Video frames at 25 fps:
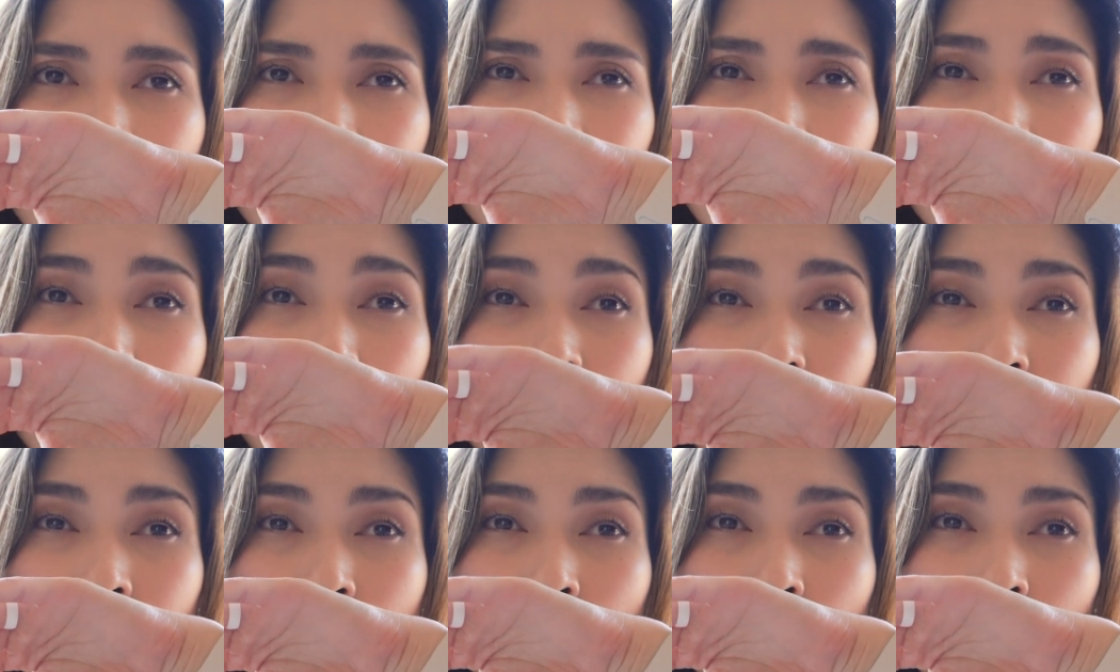
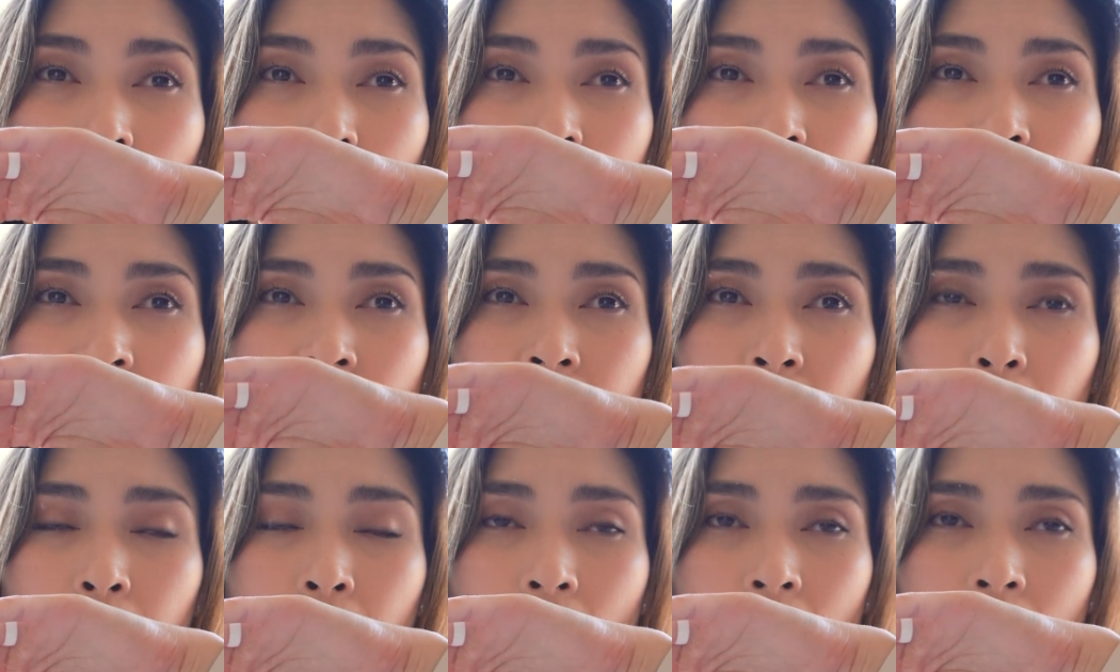smell the orange,
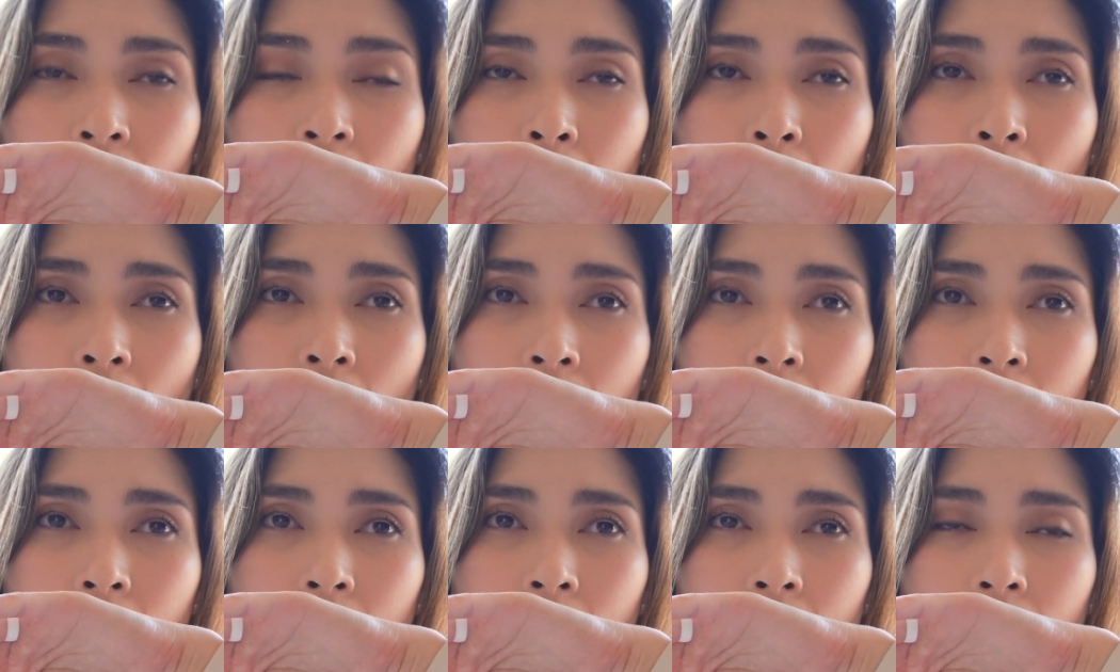the
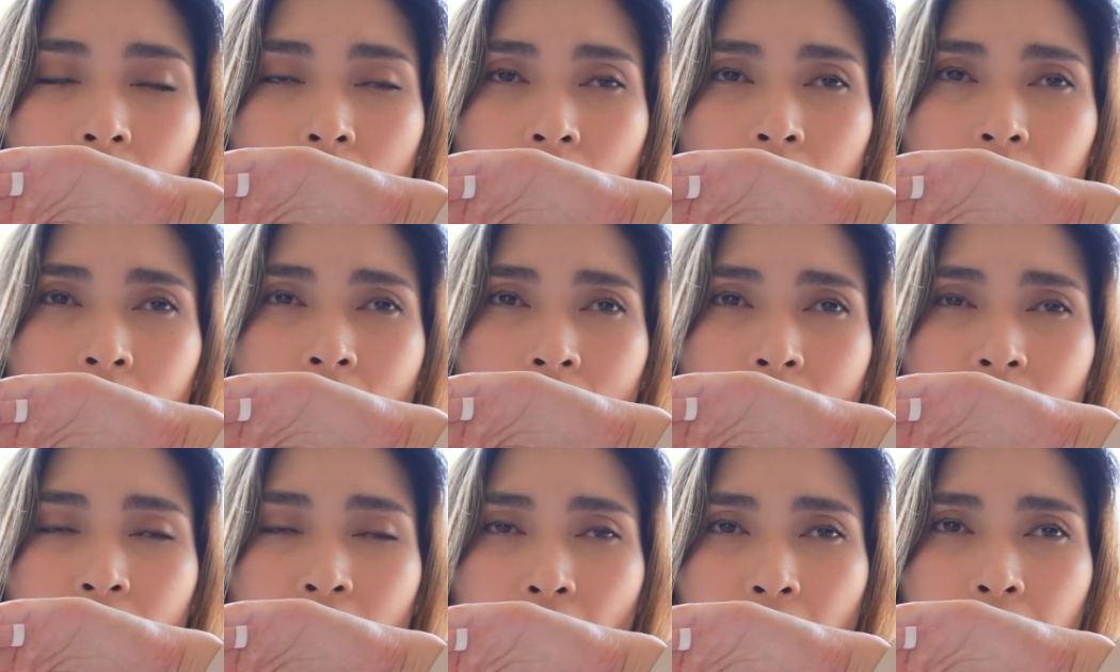bergamot on
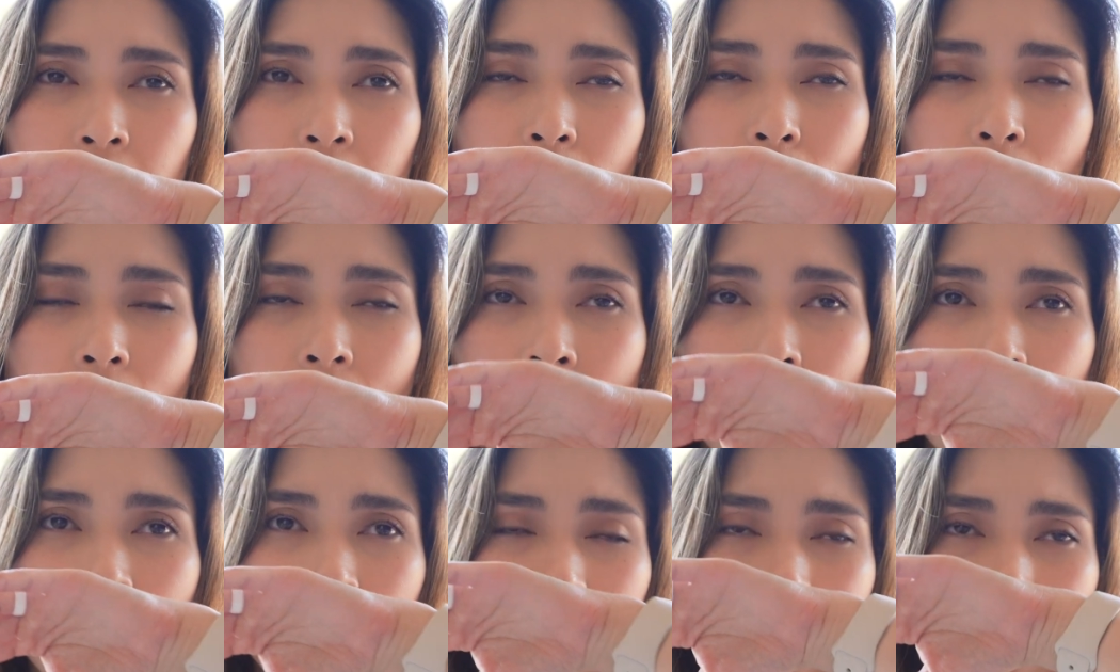that first
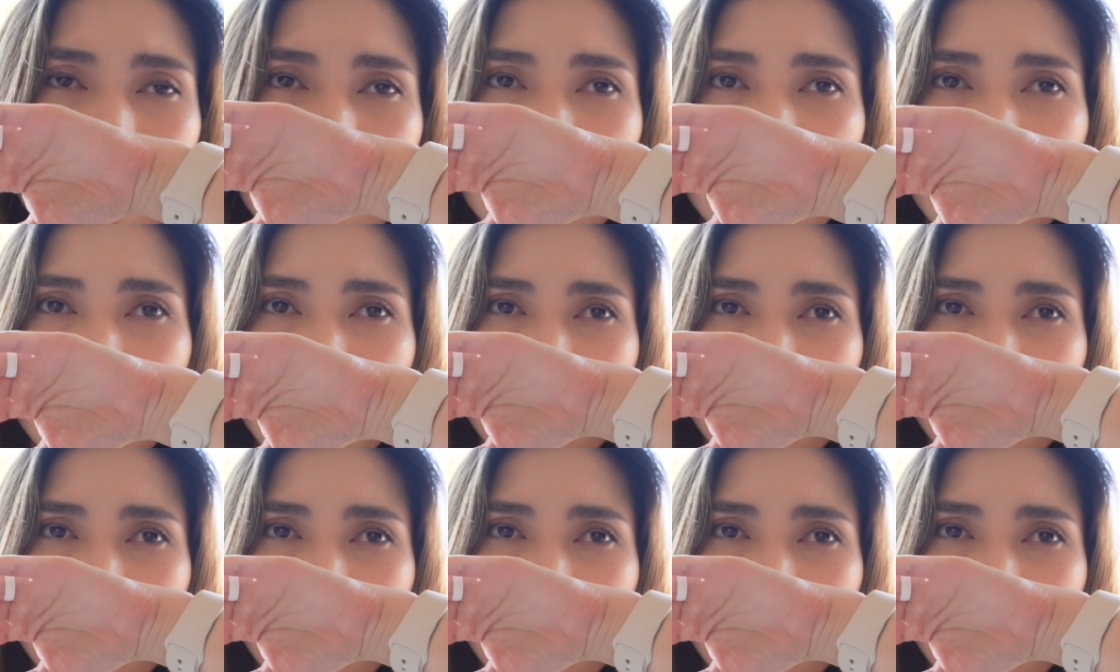blast,